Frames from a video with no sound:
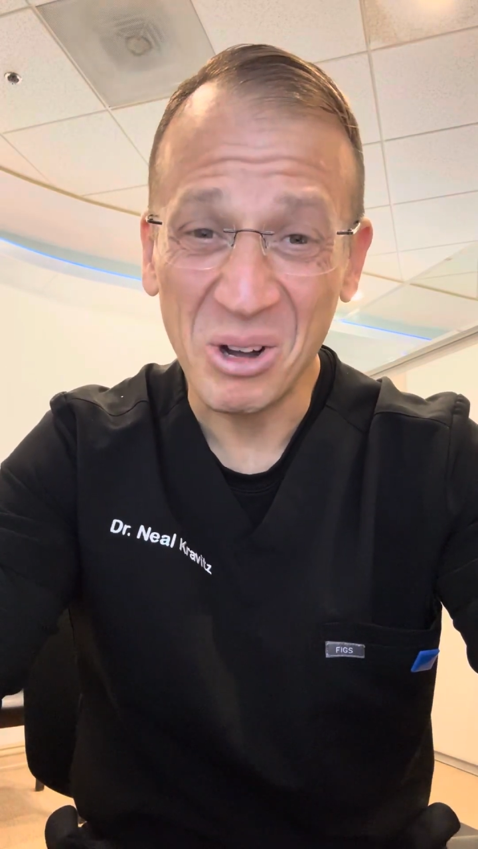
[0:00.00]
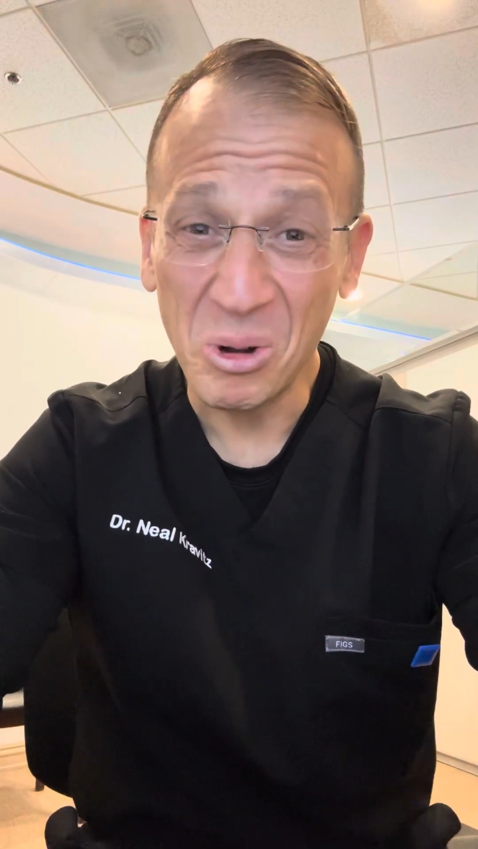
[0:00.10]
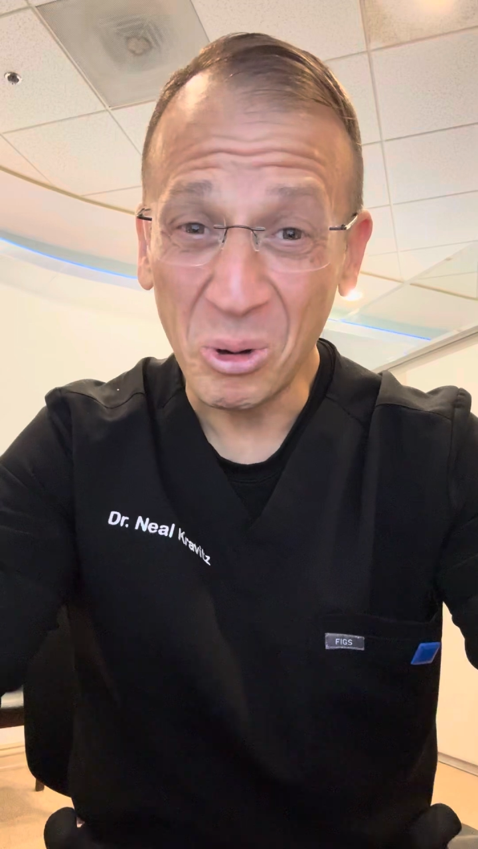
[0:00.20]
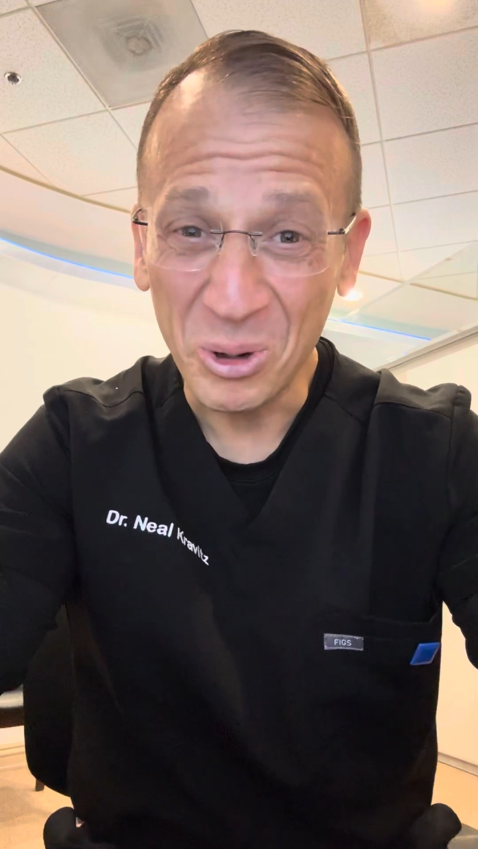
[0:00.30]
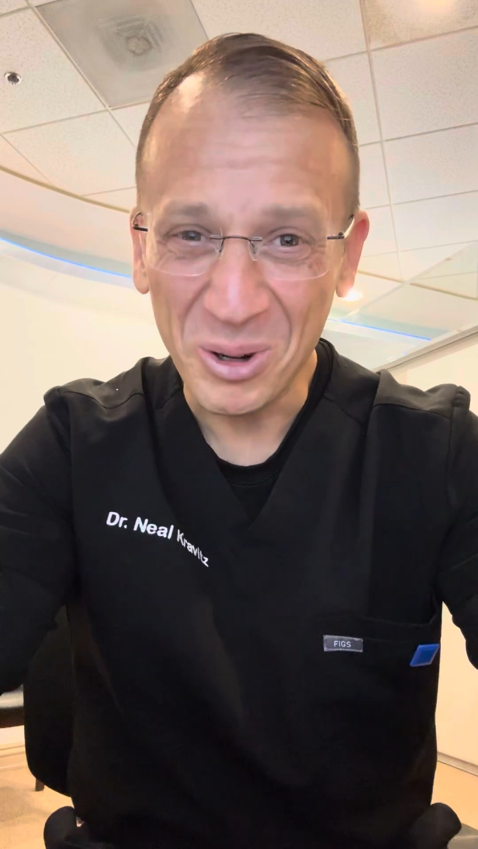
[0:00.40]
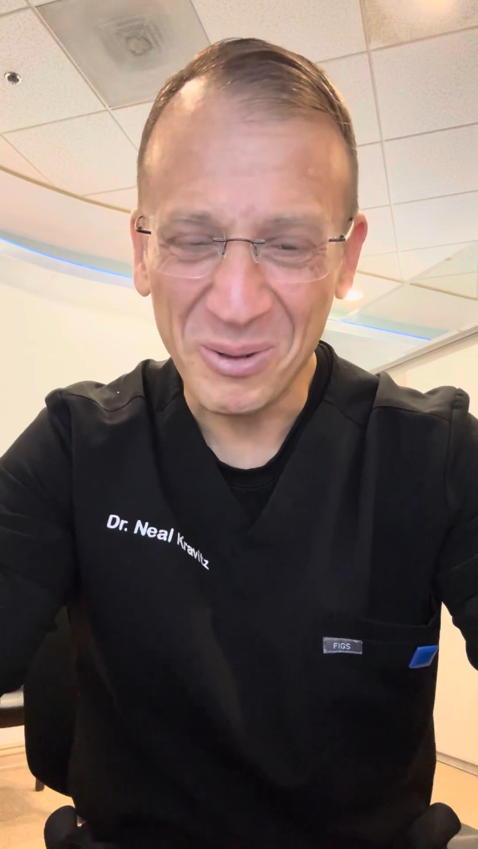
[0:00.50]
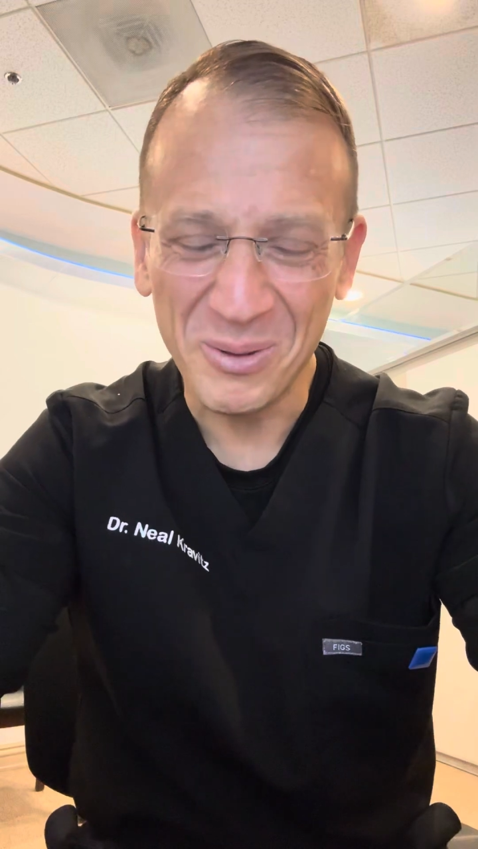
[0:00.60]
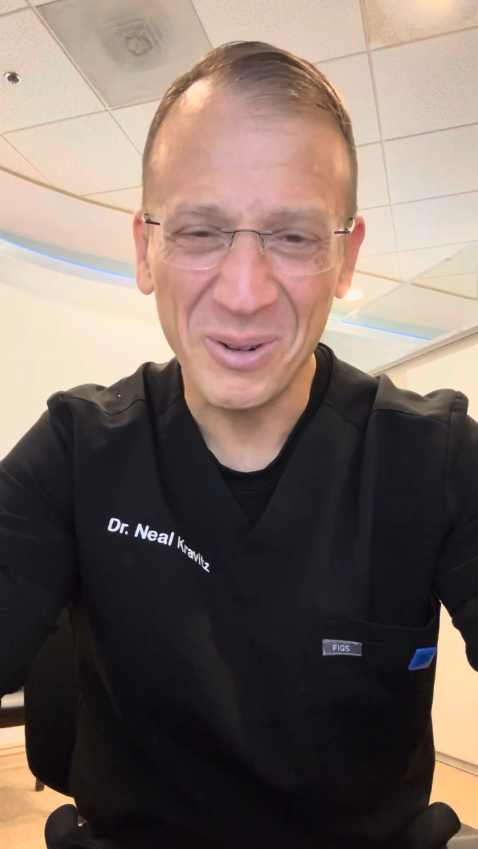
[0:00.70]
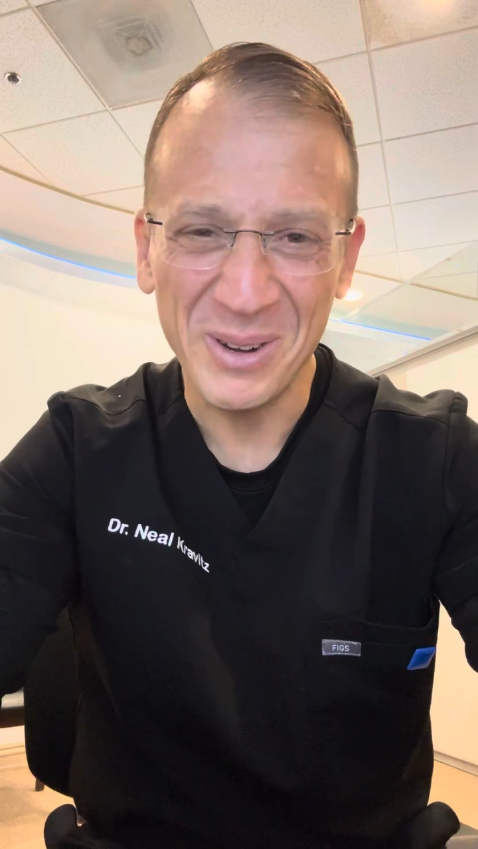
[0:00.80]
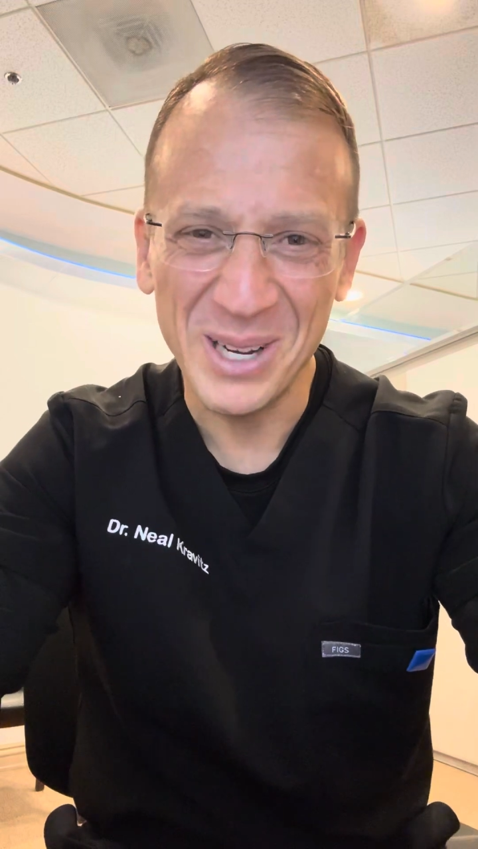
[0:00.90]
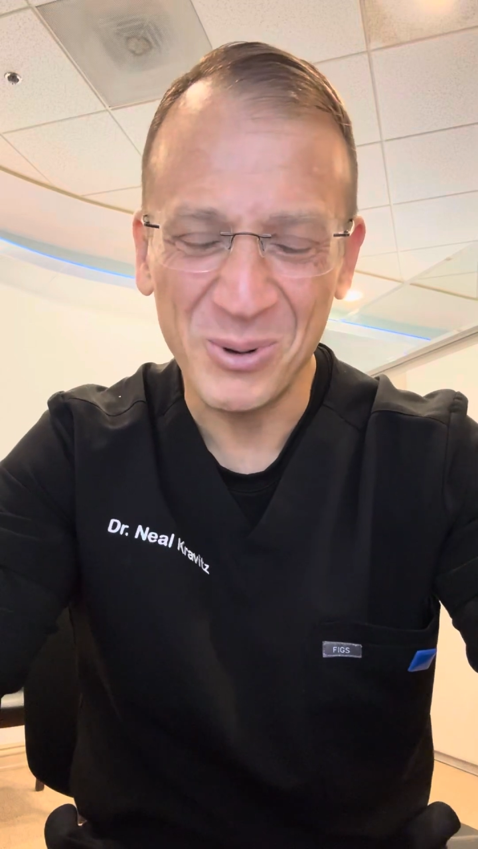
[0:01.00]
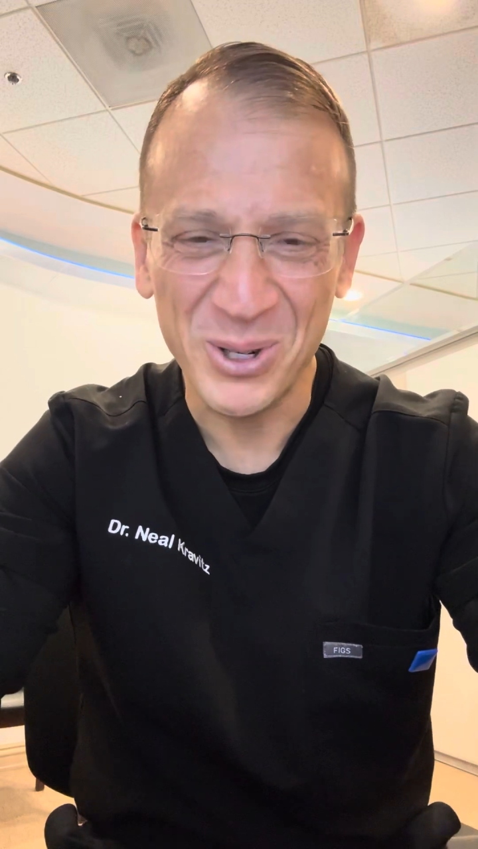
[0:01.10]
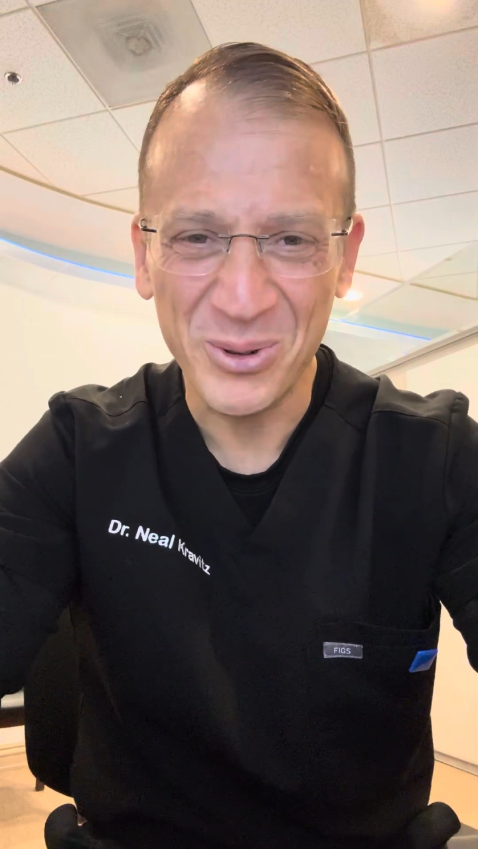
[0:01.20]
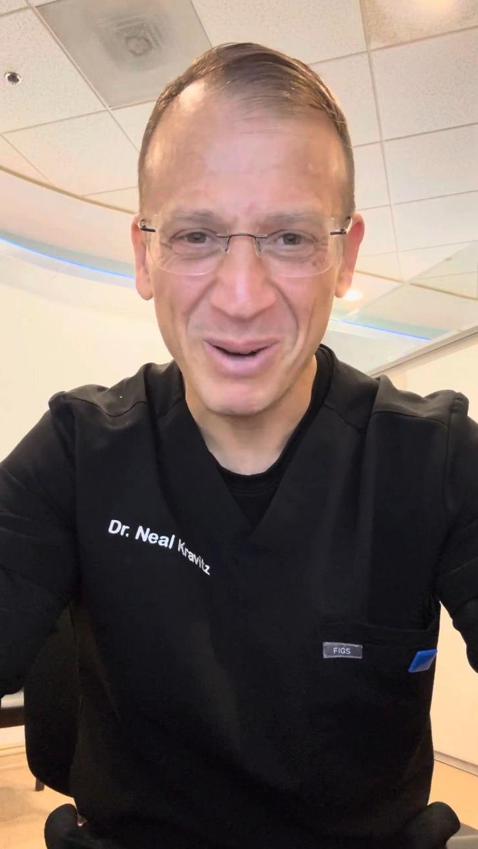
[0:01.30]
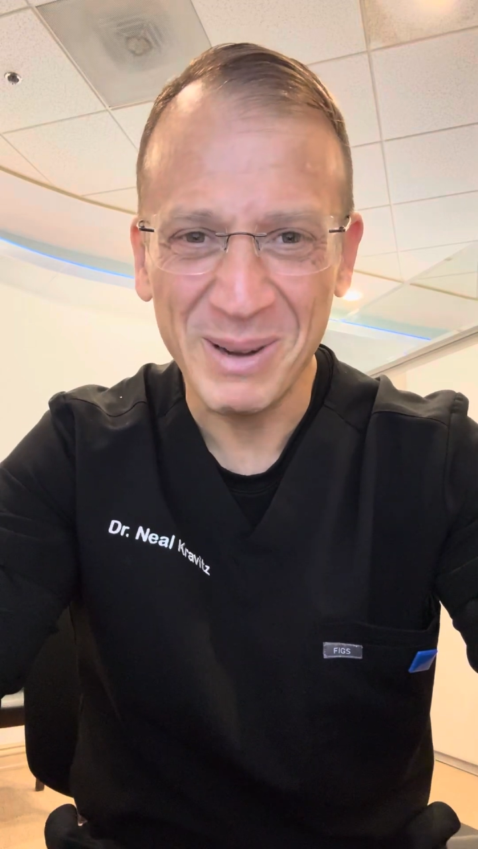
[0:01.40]
older for phase 1
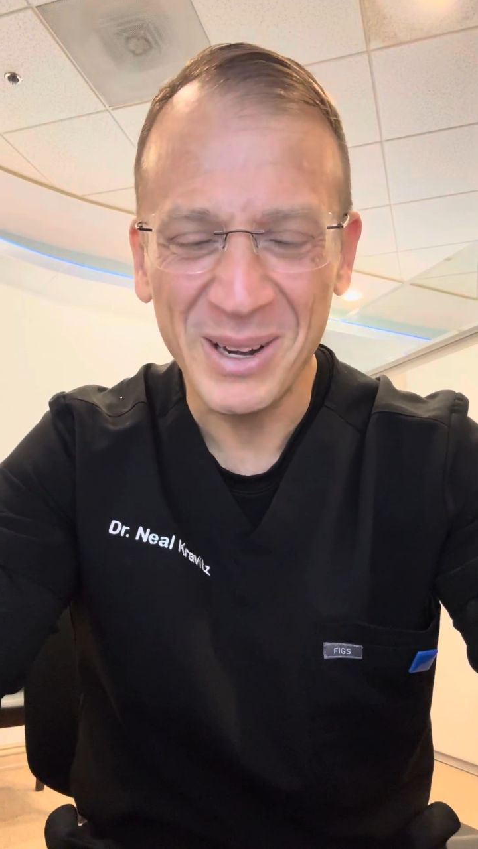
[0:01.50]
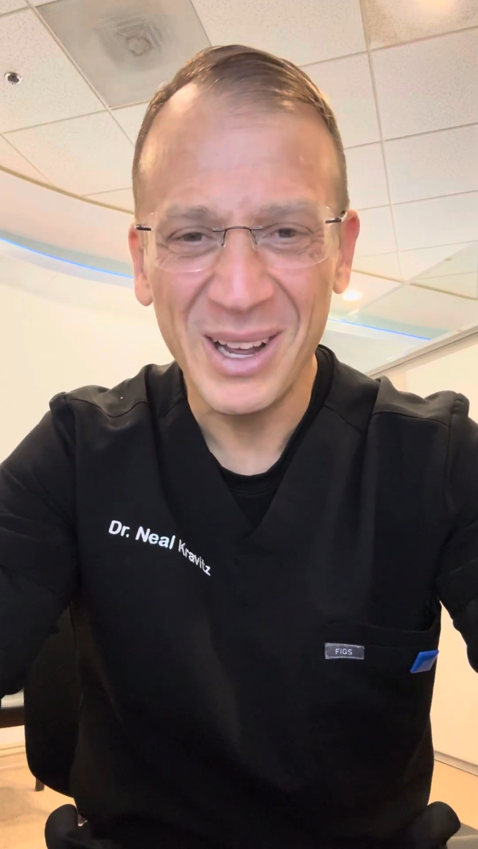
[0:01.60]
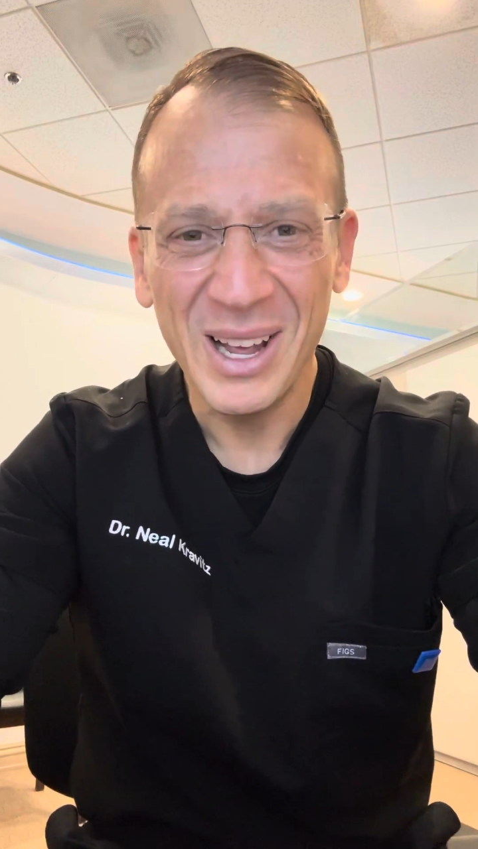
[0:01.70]
treatment,